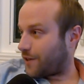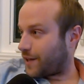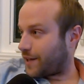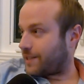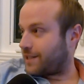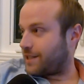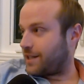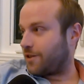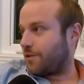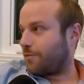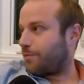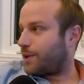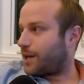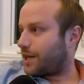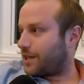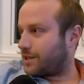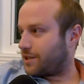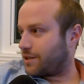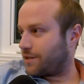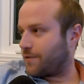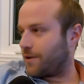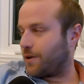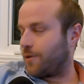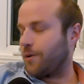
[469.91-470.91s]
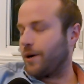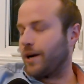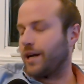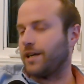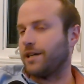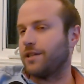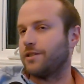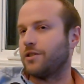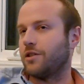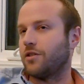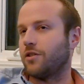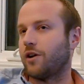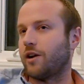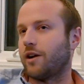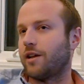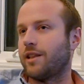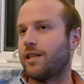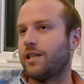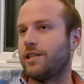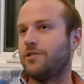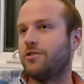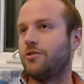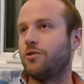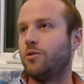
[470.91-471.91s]
That's the other piece of it, right? Because a lot of
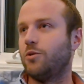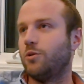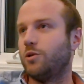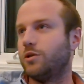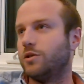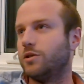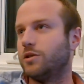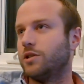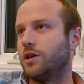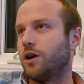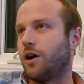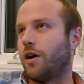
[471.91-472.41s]
these tools